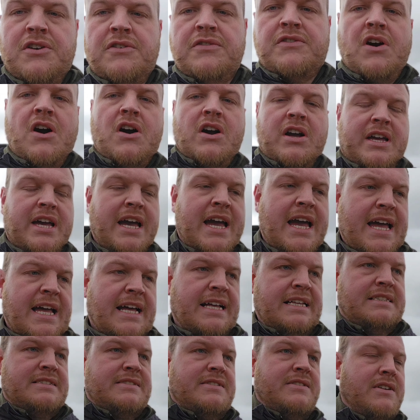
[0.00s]
you've got
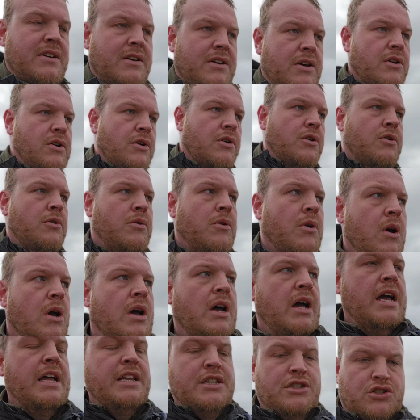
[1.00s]
kids
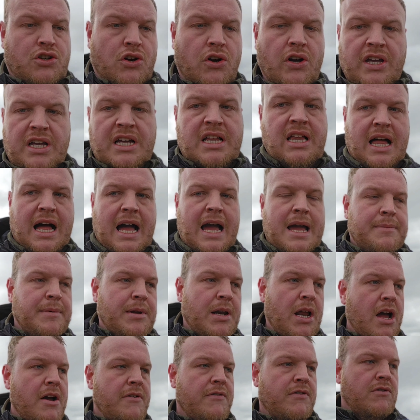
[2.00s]
who enjoy
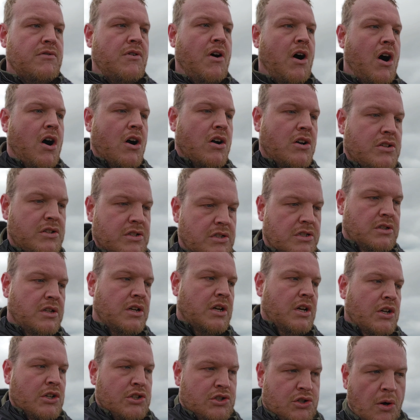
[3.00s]
climbing over rocks
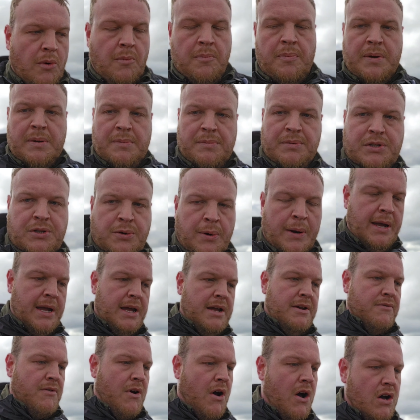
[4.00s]
and jumping
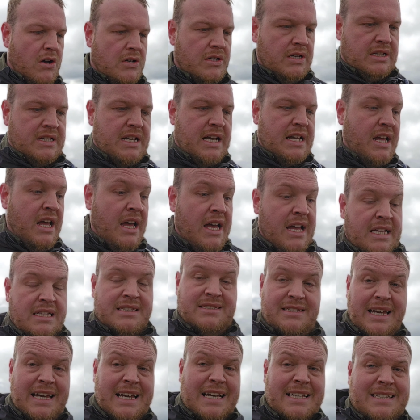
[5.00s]
between rocks, etc.,
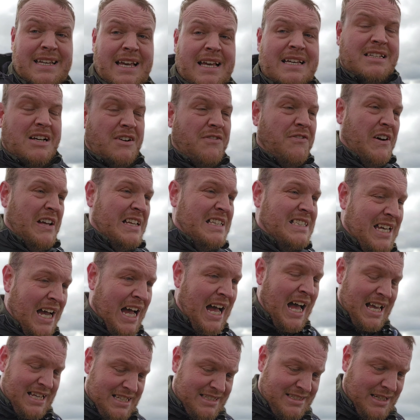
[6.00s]
this is a
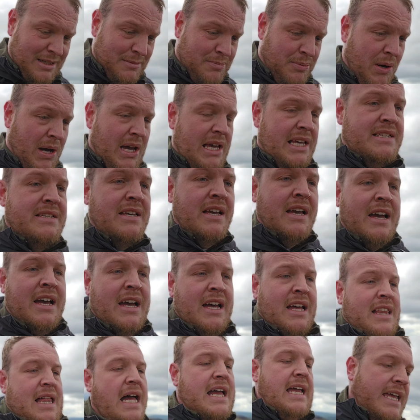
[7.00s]
fantastic place.
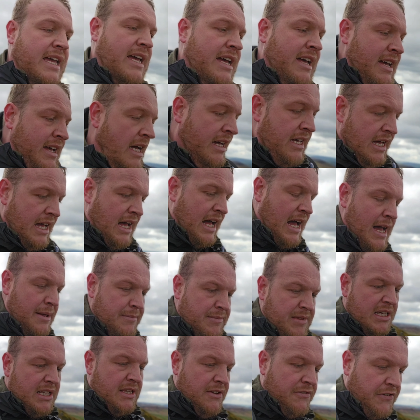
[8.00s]
Like,
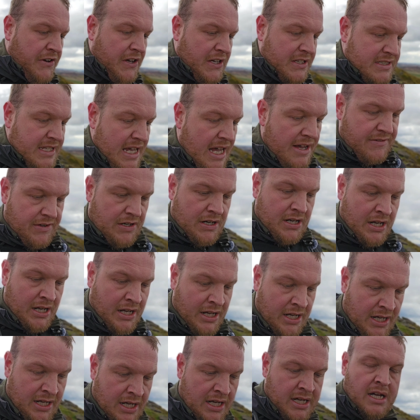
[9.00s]
I'm nearly 37
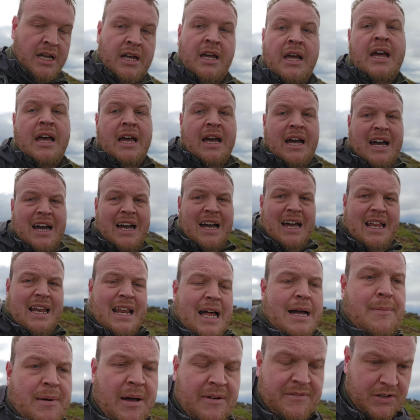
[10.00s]

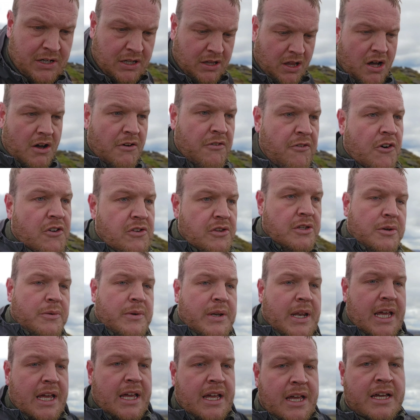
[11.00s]
and I'm having a lot of fun
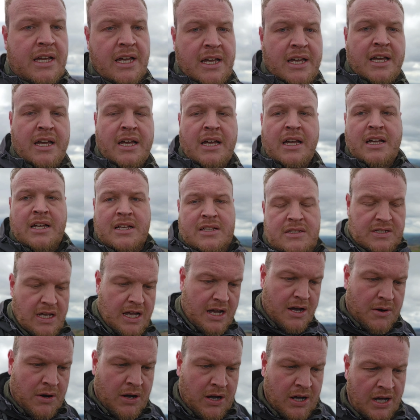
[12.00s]
doing it.
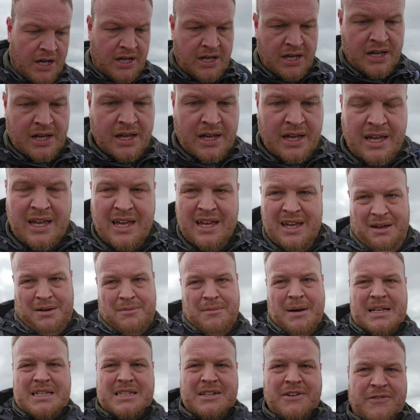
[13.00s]
So,
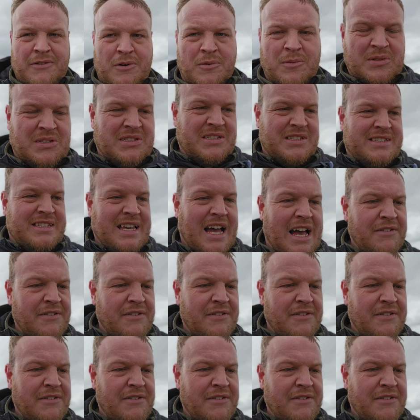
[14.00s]
imagine if I was